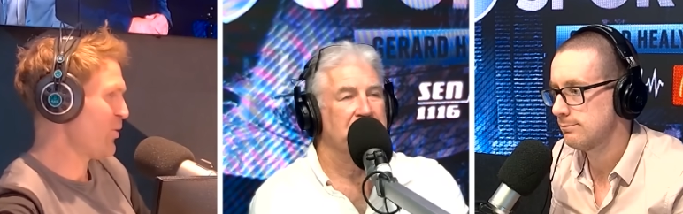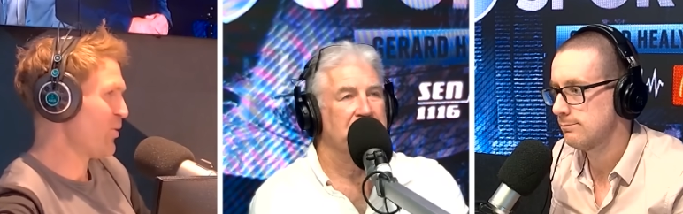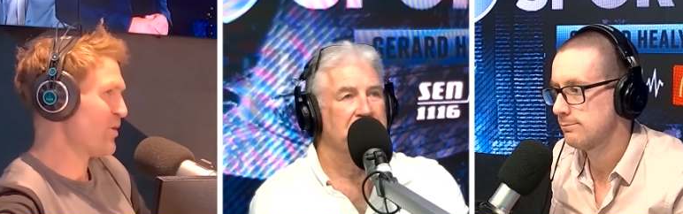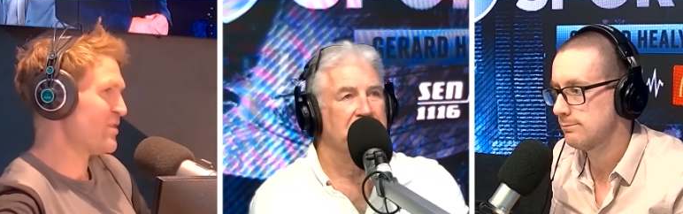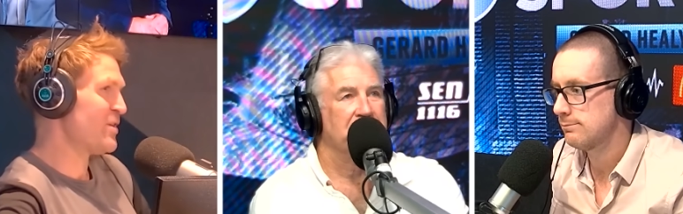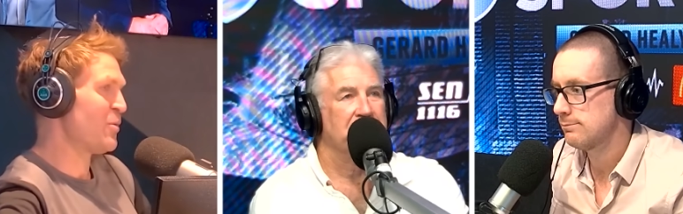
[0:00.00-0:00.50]
Speaker 1: or
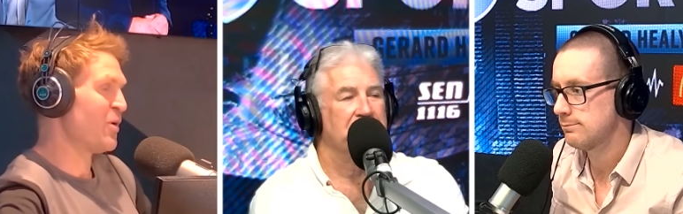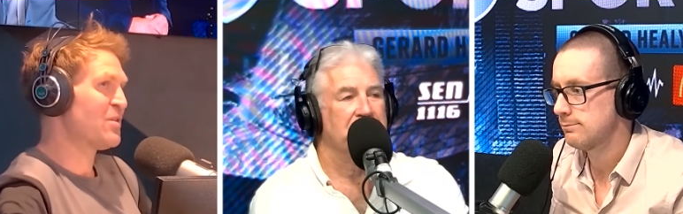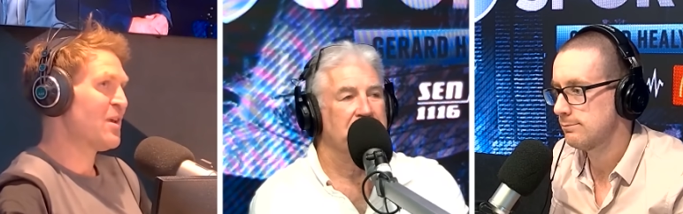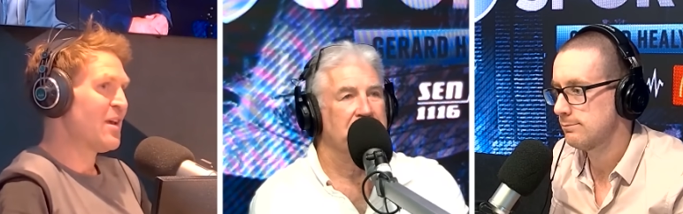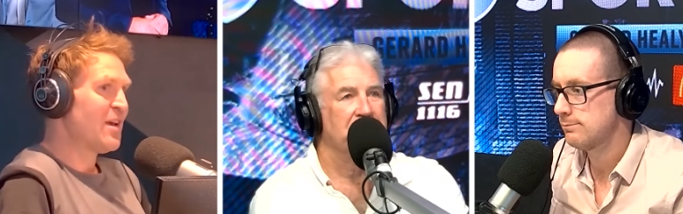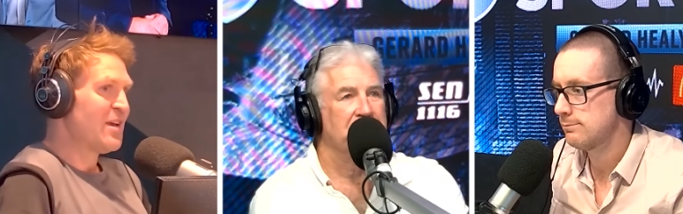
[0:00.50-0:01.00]
or does he
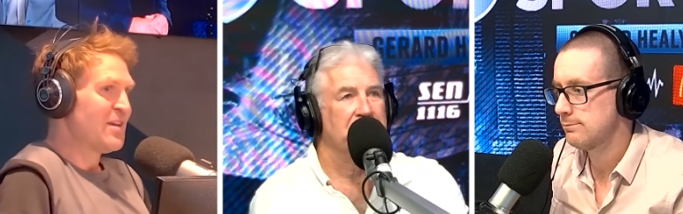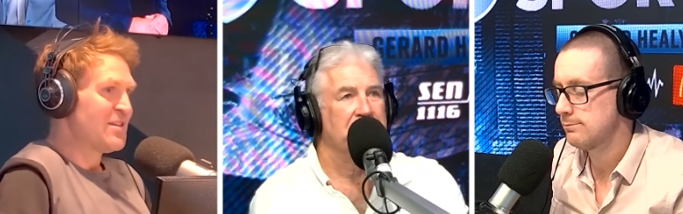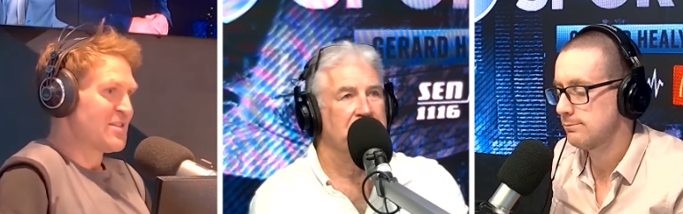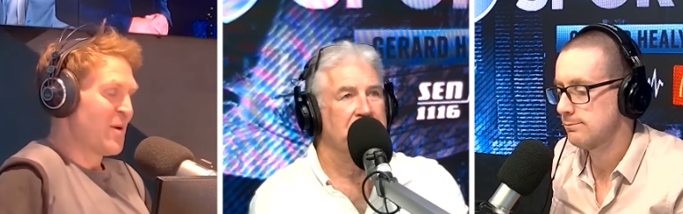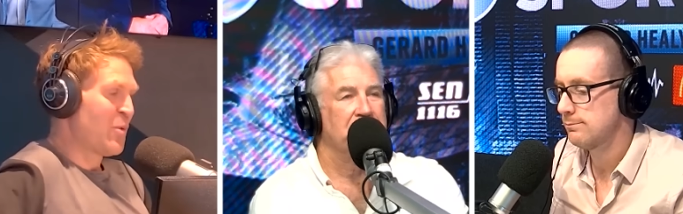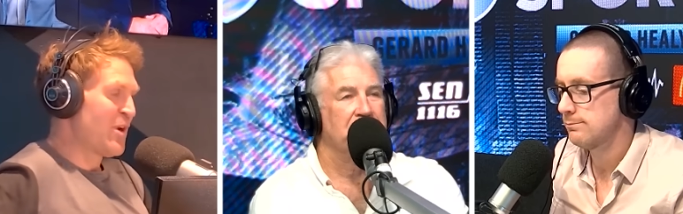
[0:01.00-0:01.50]
want
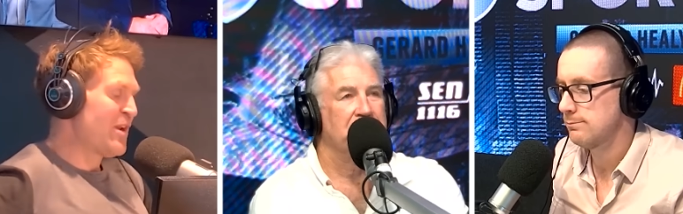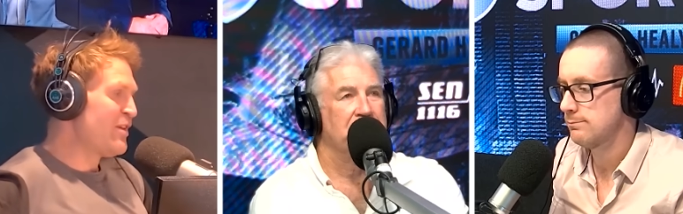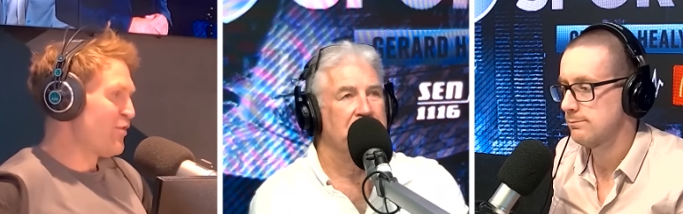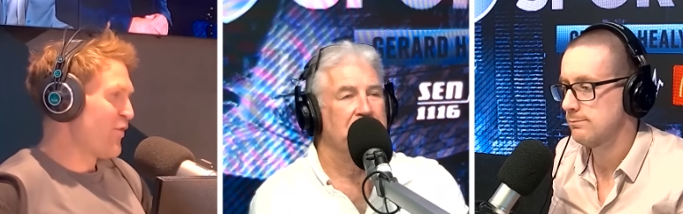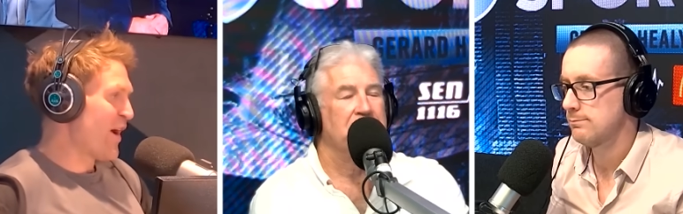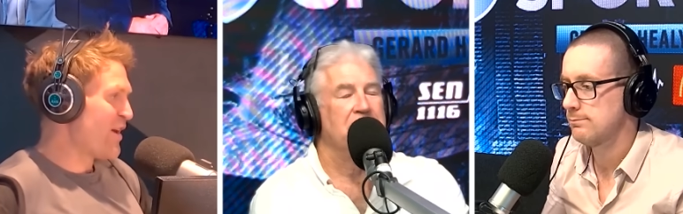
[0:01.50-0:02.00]
someone
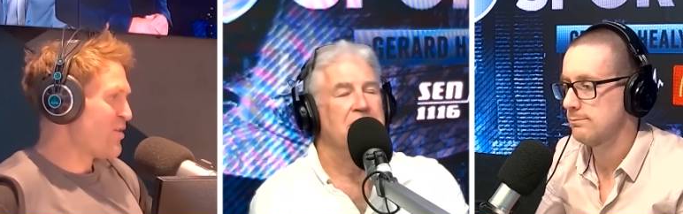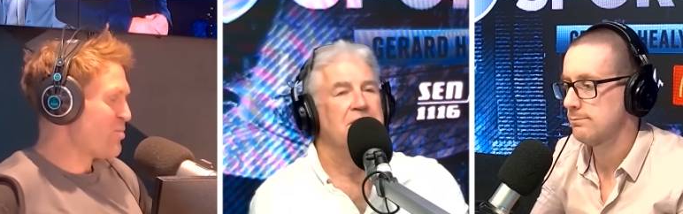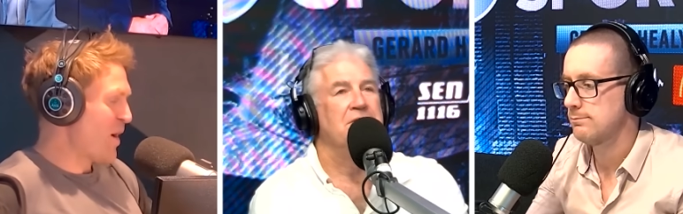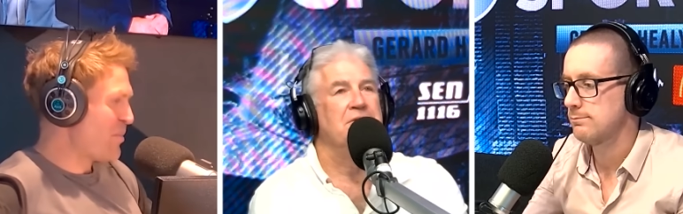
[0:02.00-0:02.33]
in his face,